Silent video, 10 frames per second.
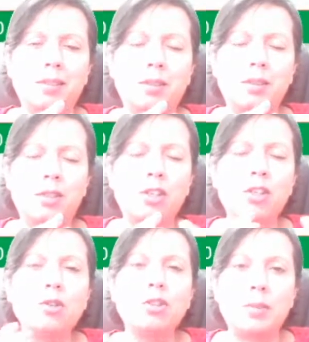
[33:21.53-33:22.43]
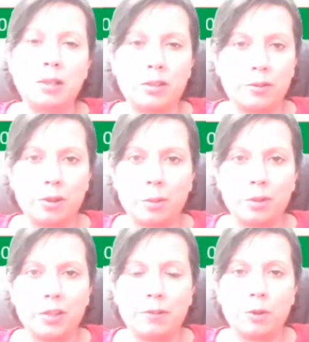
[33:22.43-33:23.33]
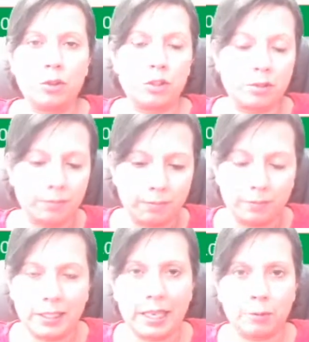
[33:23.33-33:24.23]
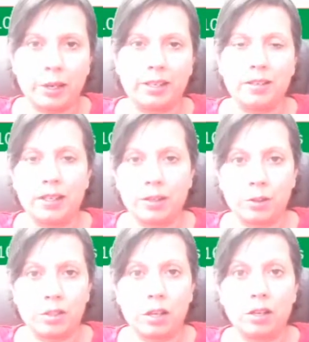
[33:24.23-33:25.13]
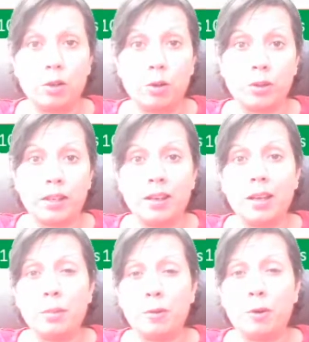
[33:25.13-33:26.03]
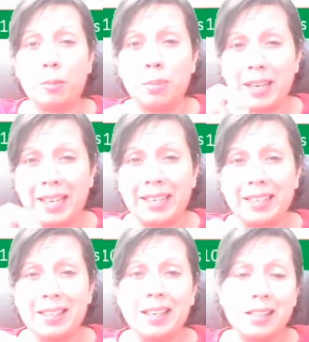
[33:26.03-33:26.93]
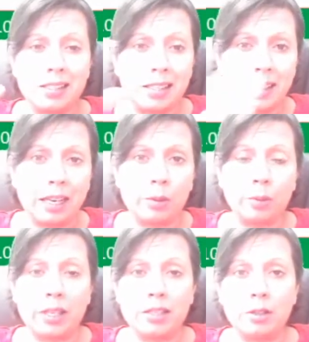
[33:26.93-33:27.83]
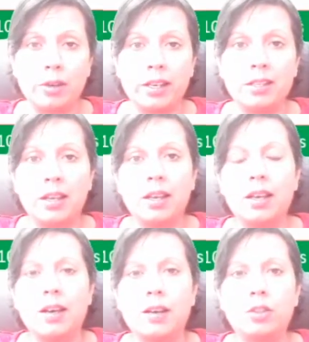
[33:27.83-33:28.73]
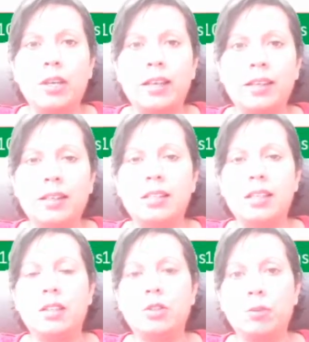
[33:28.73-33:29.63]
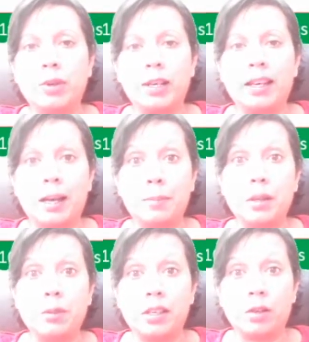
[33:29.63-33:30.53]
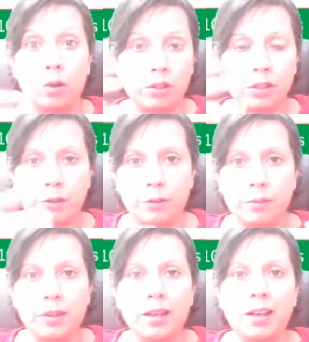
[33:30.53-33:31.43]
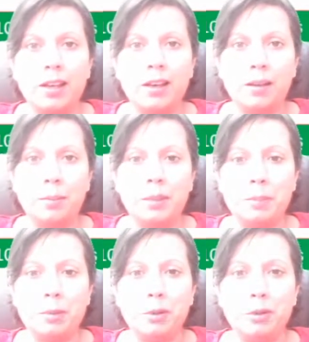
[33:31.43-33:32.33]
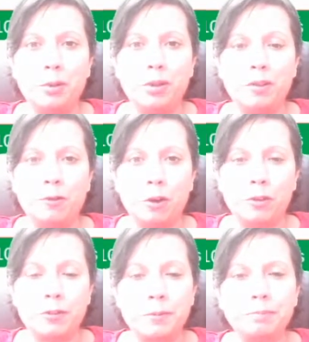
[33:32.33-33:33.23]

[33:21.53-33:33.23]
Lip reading: huge amounts of trouble if you just get right in there and you start coding before planning, seeing how it would integrate, checking to see that you're really happy with it, all the different people who are involved.